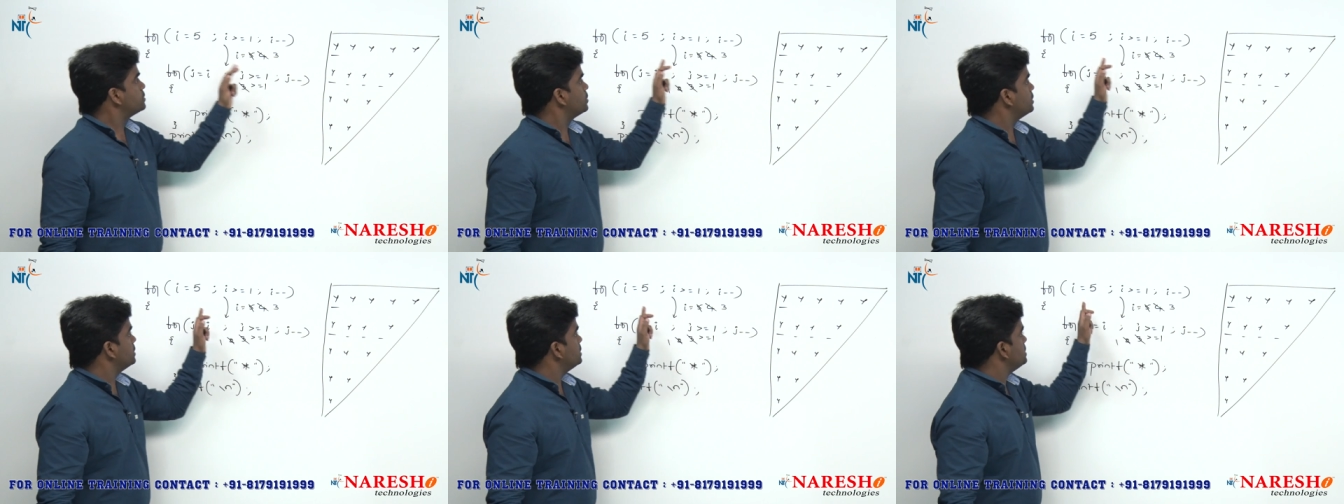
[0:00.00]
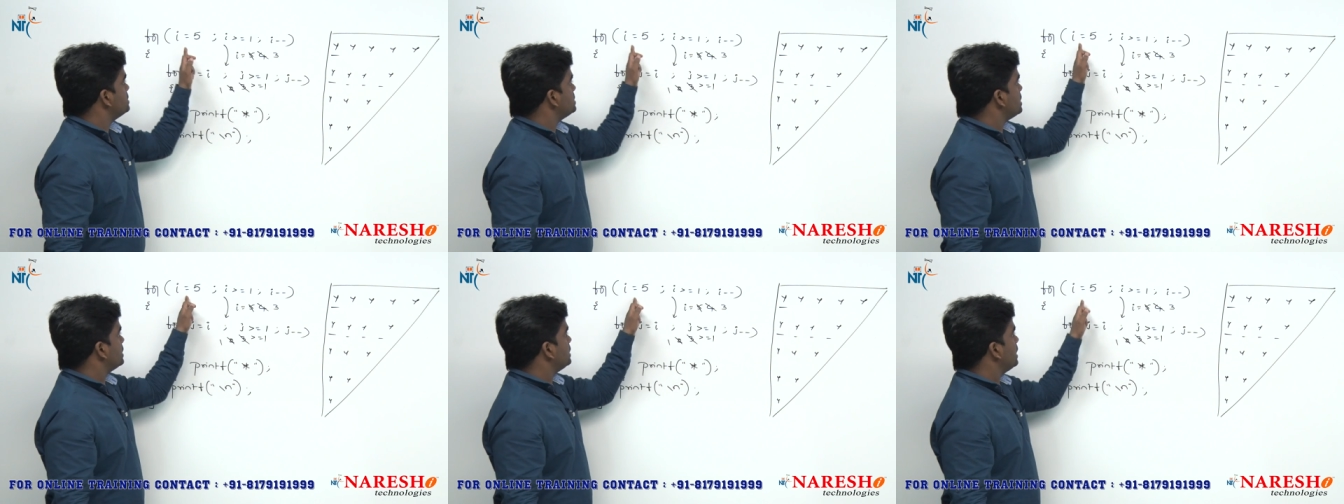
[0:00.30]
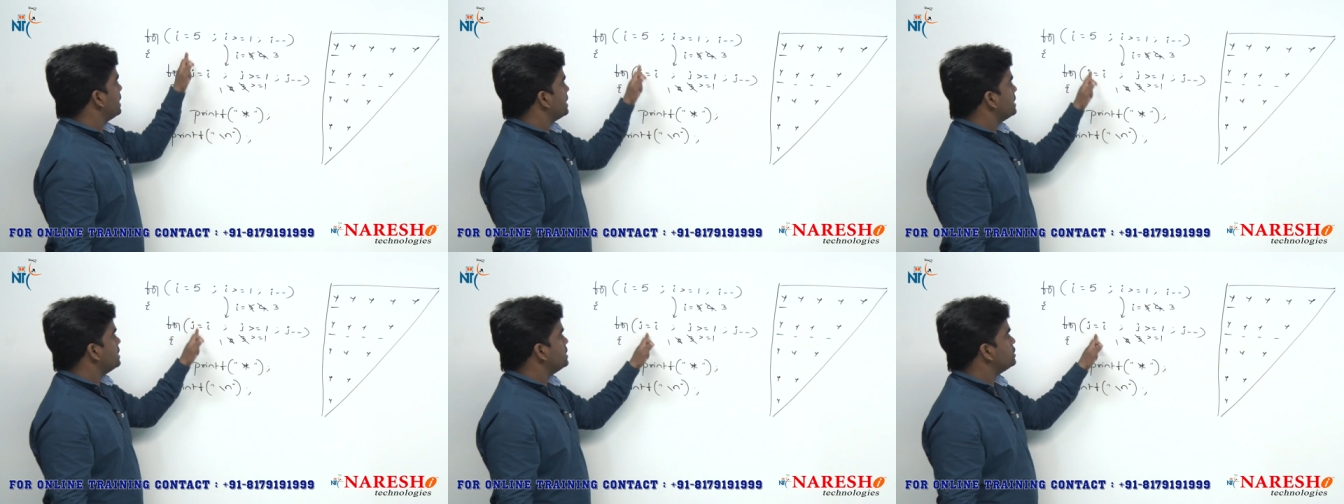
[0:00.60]
so these are
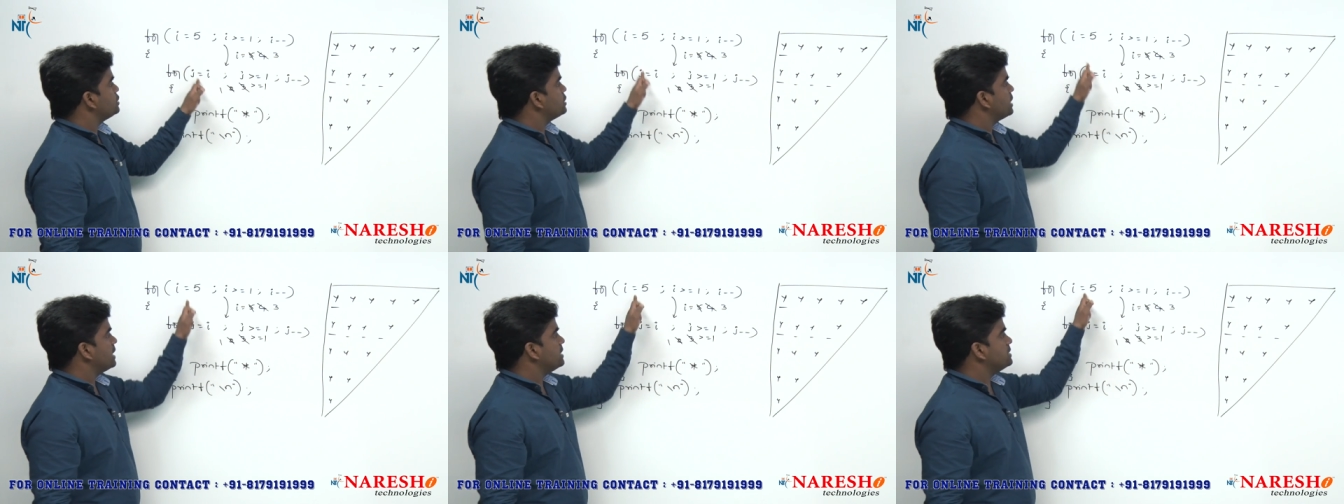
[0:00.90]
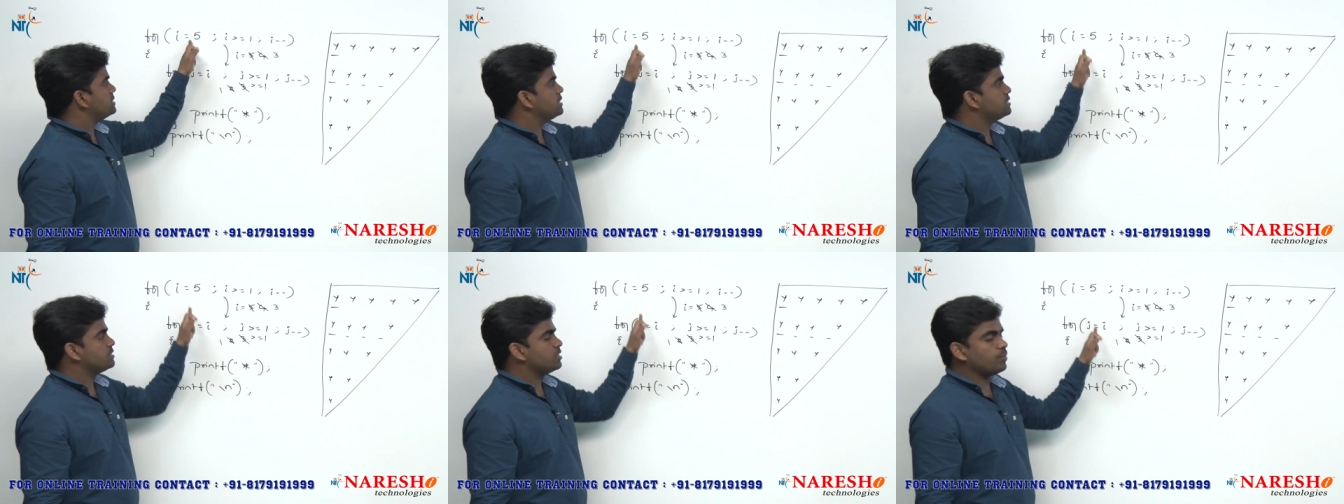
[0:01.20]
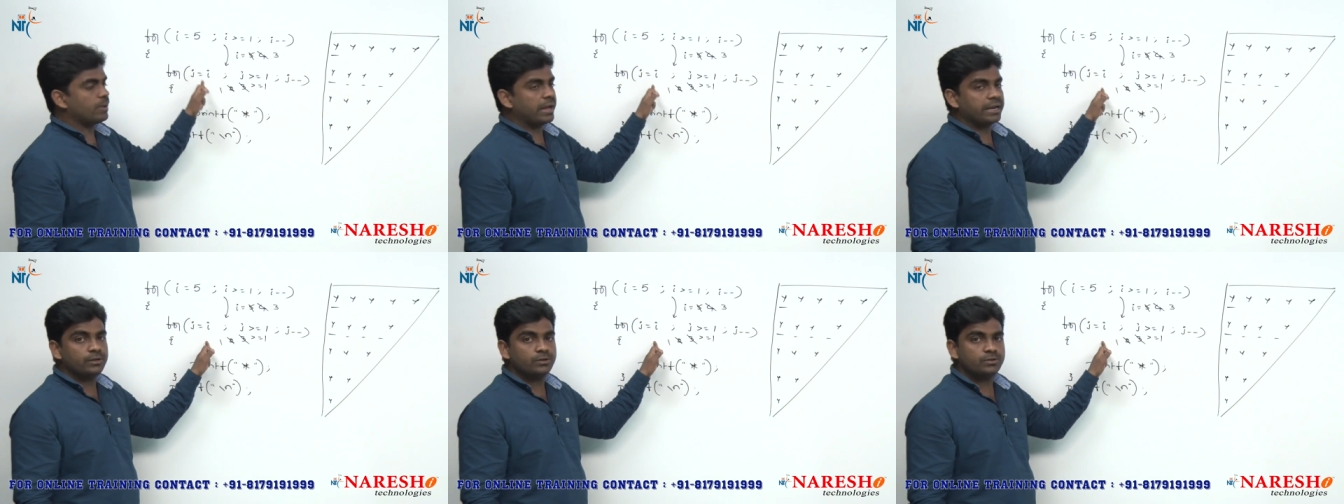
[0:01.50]
the
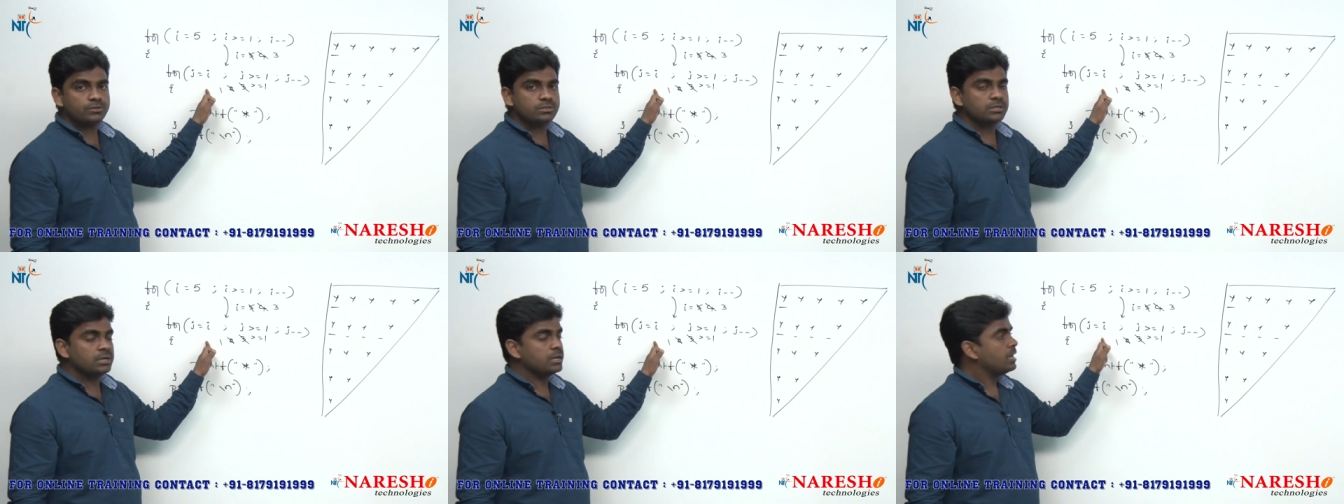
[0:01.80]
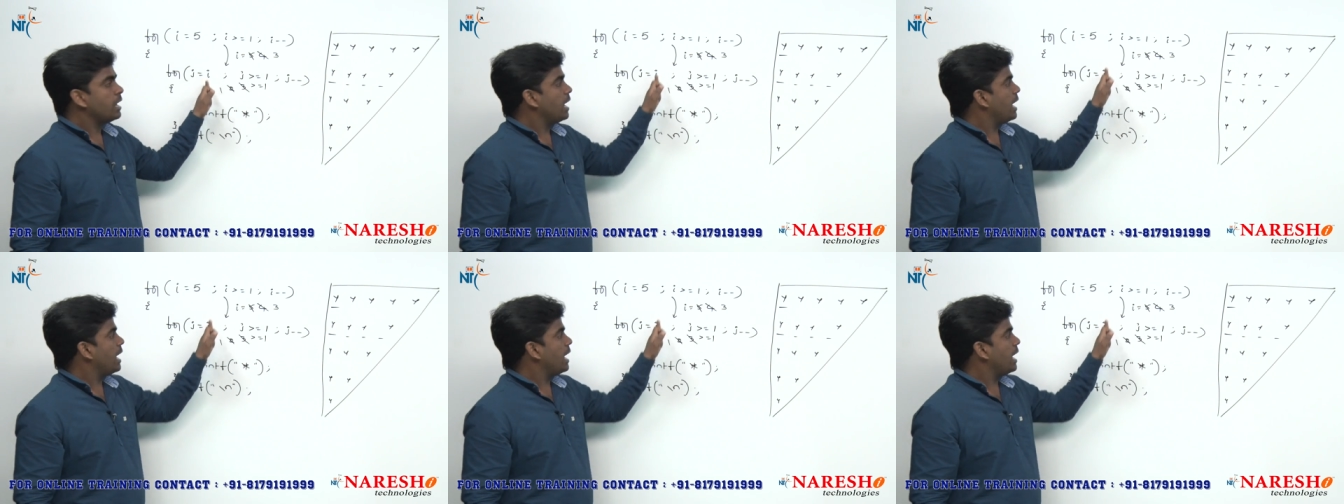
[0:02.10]
initialization values